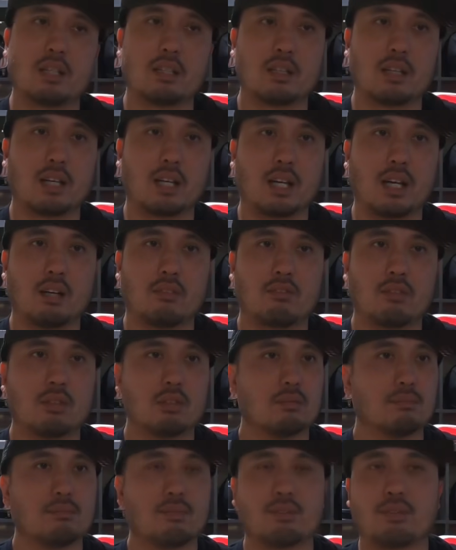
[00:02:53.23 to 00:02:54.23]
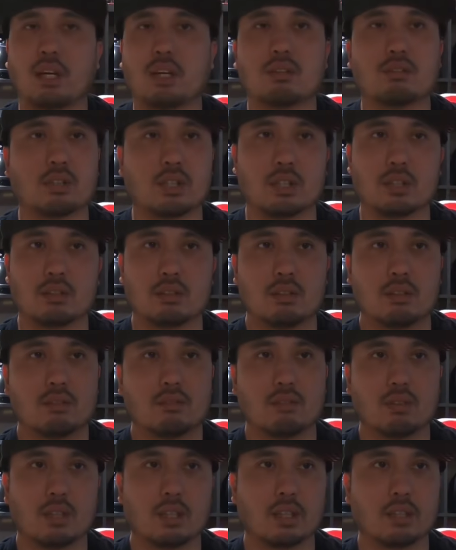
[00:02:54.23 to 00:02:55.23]
that I got from Cycle Gear
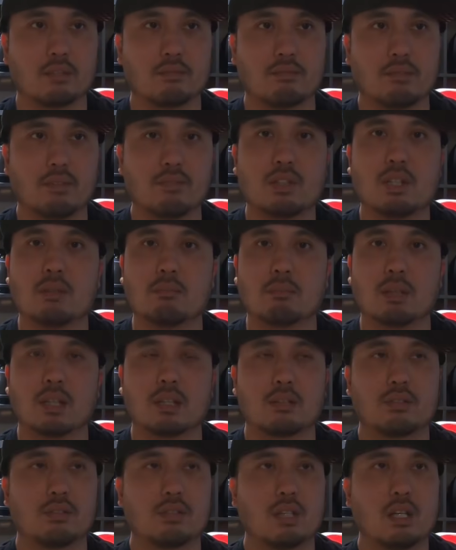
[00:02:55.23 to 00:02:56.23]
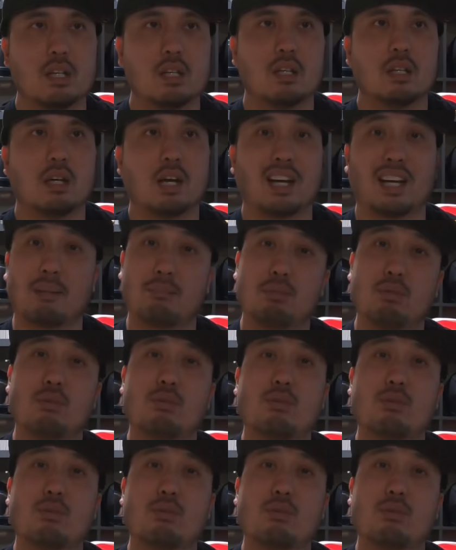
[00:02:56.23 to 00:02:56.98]
for like $15, I got pulled